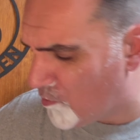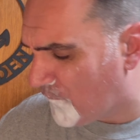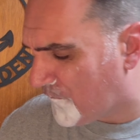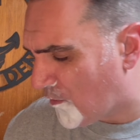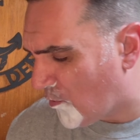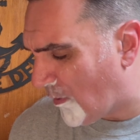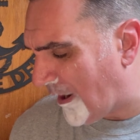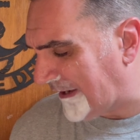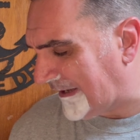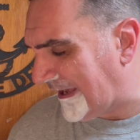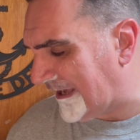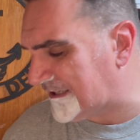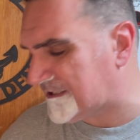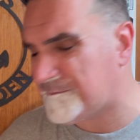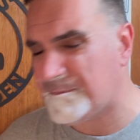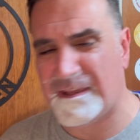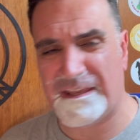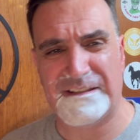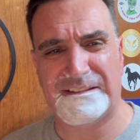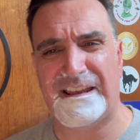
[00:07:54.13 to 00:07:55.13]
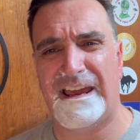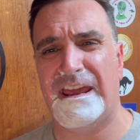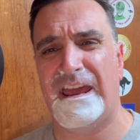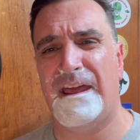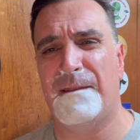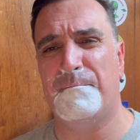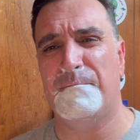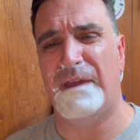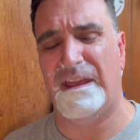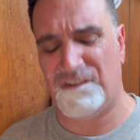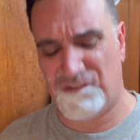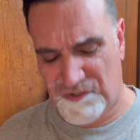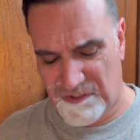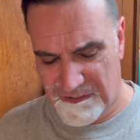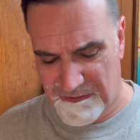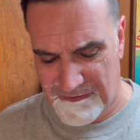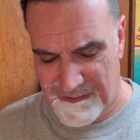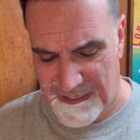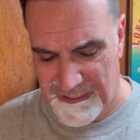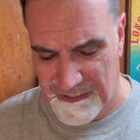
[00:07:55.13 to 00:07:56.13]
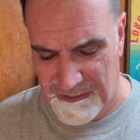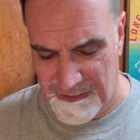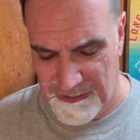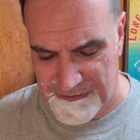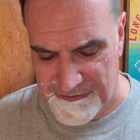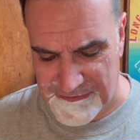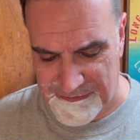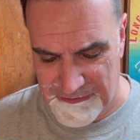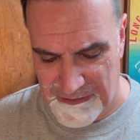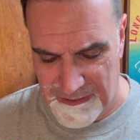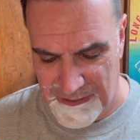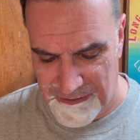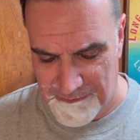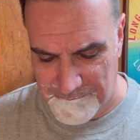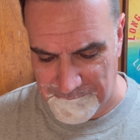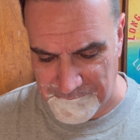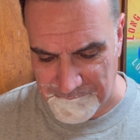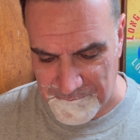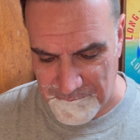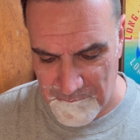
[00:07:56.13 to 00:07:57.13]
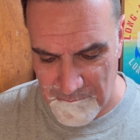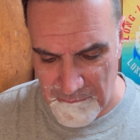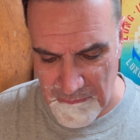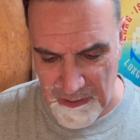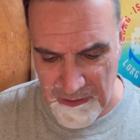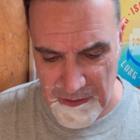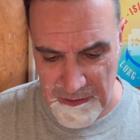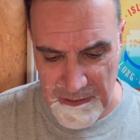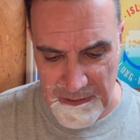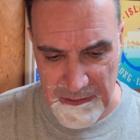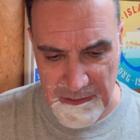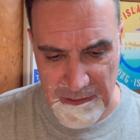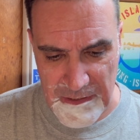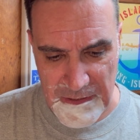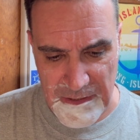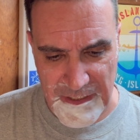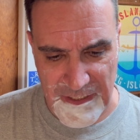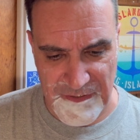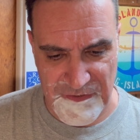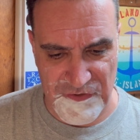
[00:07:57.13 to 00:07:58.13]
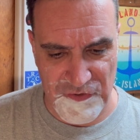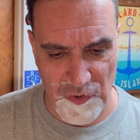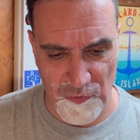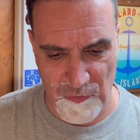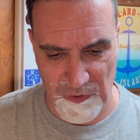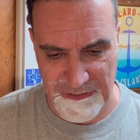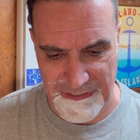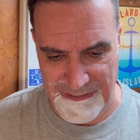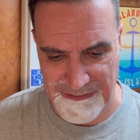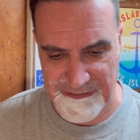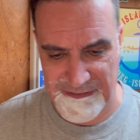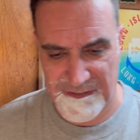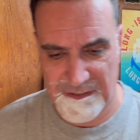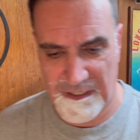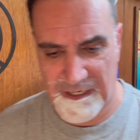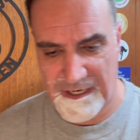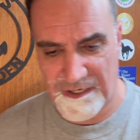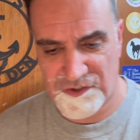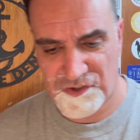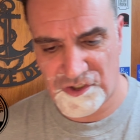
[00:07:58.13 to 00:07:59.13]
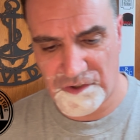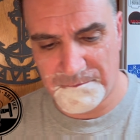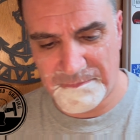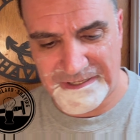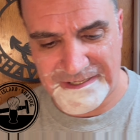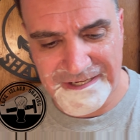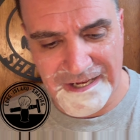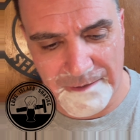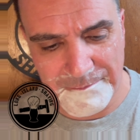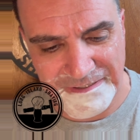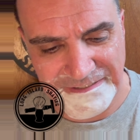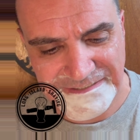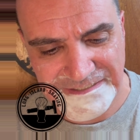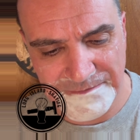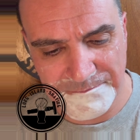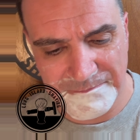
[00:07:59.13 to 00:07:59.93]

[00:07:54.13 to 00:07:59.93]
of you had asked me because I had mentioned that uh, um, his new release uh, should be coming to